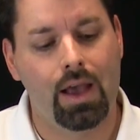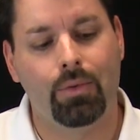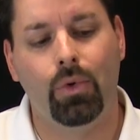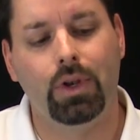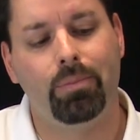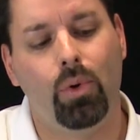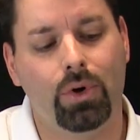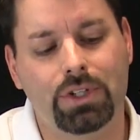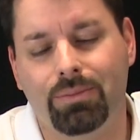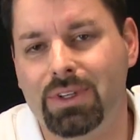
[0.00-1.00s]
I'm going to
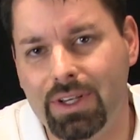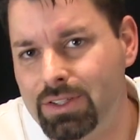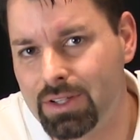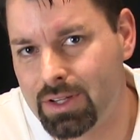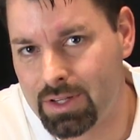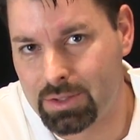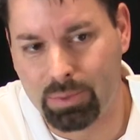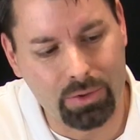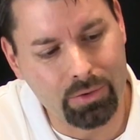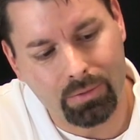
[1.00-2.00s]
pour some yeast into this
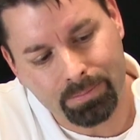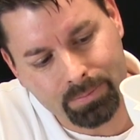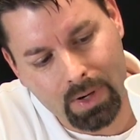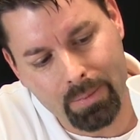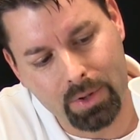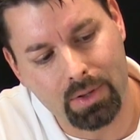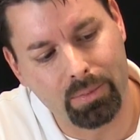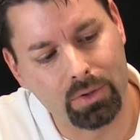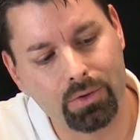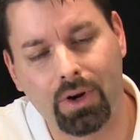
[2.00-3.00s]
balloon. I put the
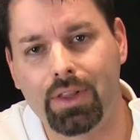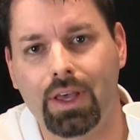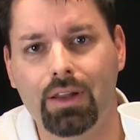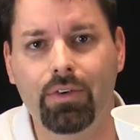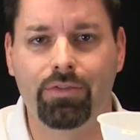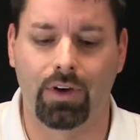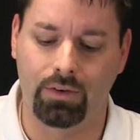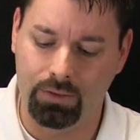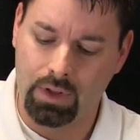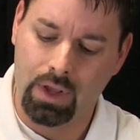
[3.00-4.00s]
balloon on the end of a
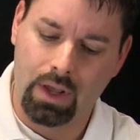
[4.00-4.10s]
funnel.